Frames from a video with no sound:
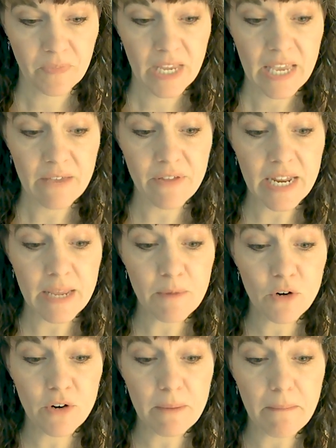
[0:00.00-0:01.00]
If an
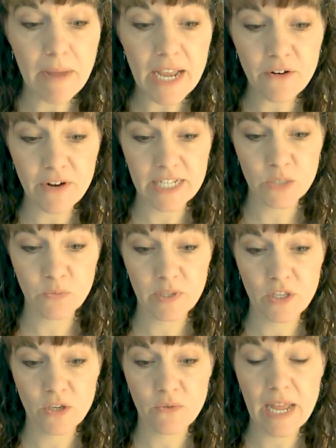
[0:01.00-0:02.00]
immigrant migrates
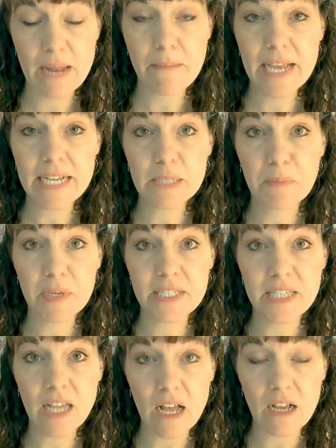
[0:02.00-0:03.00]
with you and makes
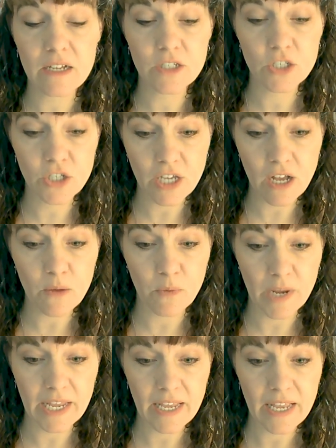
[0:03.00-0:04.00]
Pasach to
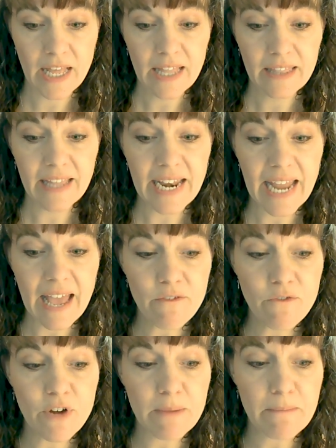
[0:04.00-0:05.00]
Yahweh, let
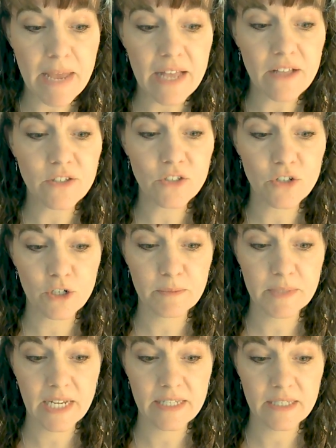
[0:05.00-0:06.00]
every male
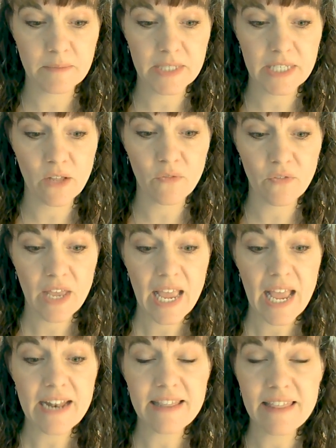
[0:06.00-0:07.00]
circumcise himself,
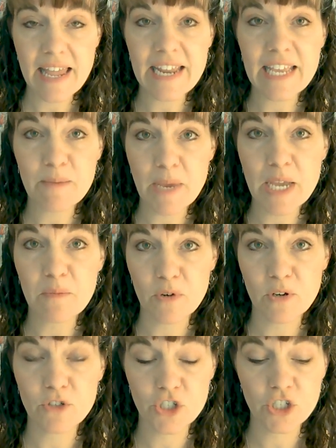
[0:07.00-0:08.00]
and then he may
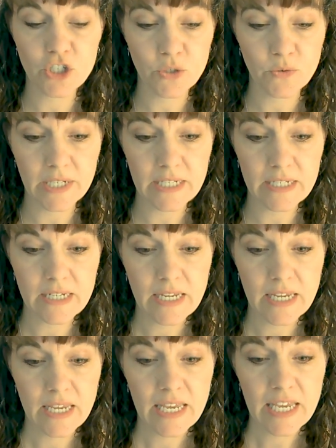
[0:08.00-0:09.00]
approach to do it.
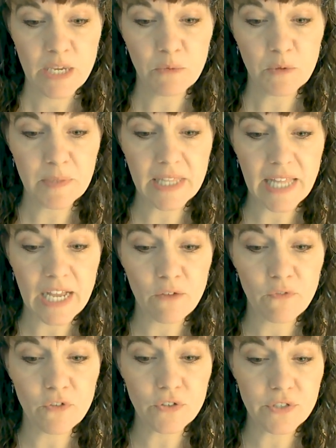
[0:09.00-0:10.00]
He will be like a
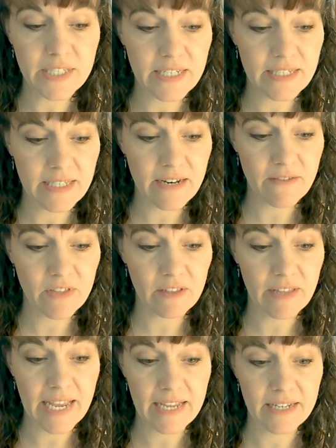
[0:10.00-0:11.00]
full citizen of the
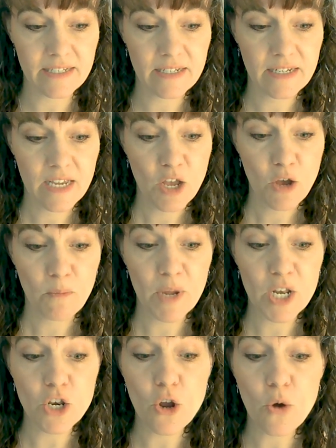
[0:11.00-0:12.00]
land,
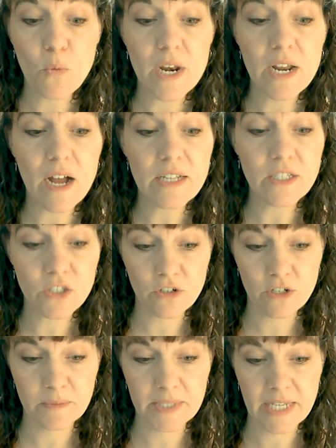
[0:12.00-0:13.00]
but no one
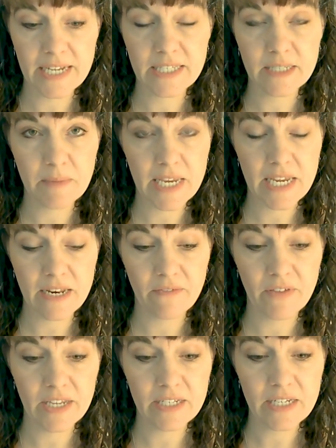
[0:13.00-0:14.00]
uncircumcised may eat of
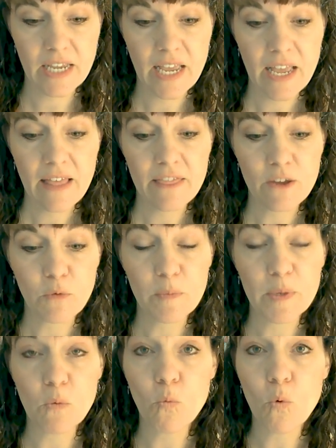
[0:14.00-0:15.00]
it. There will
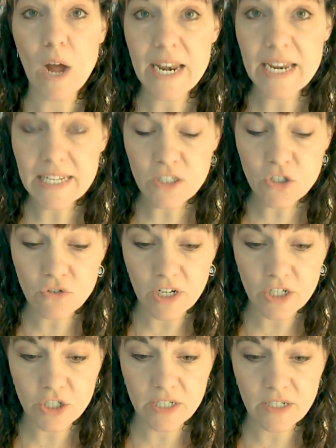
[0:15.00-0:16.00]
be one
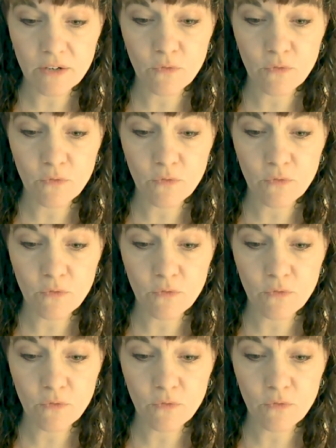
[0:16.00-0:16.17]
instruction